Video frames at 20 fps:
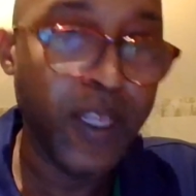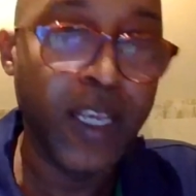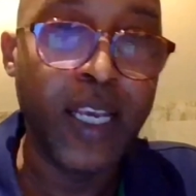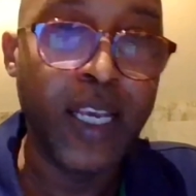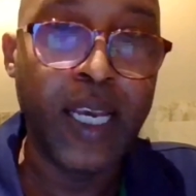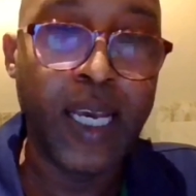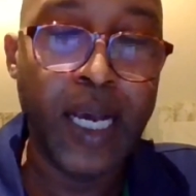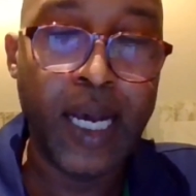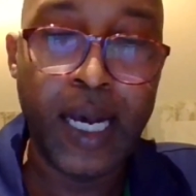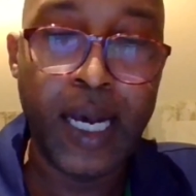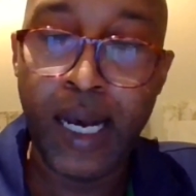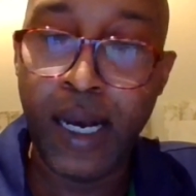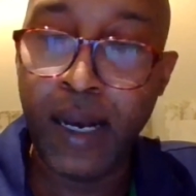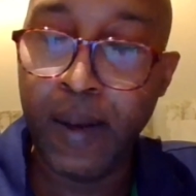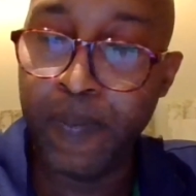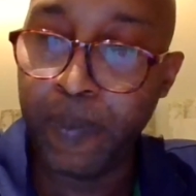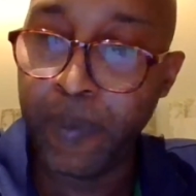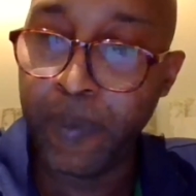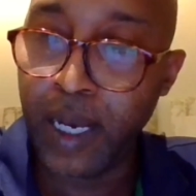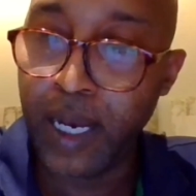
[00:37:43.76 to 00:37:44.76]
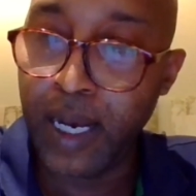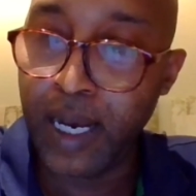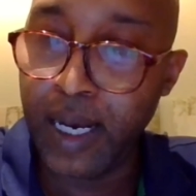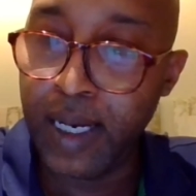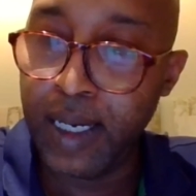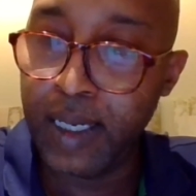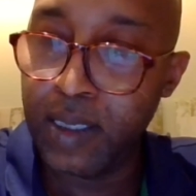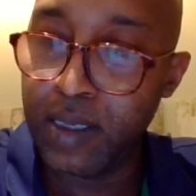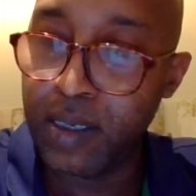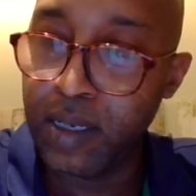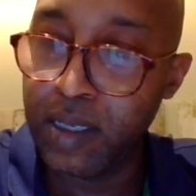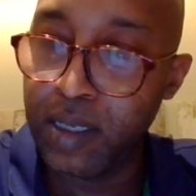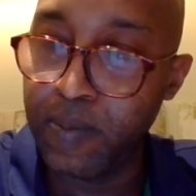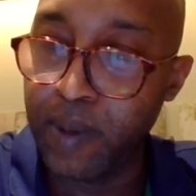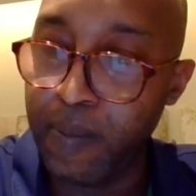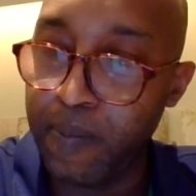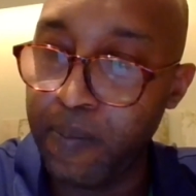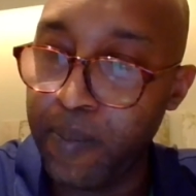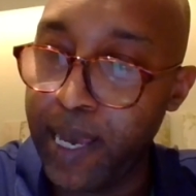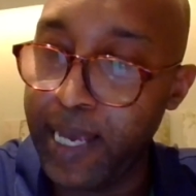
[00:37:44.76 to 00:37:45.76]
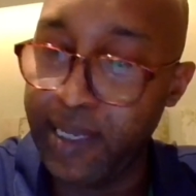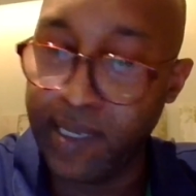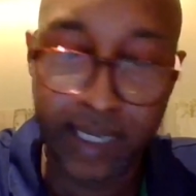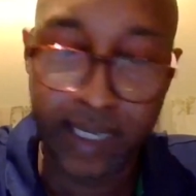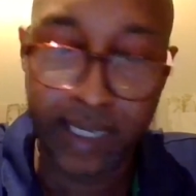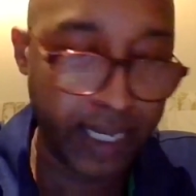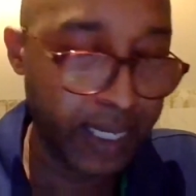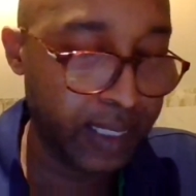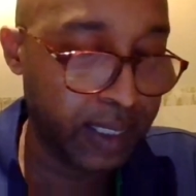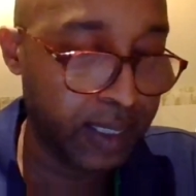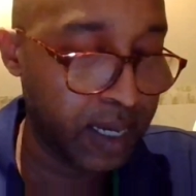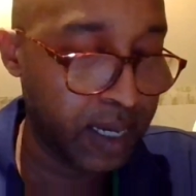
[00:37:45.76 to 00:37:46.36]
So it's basically this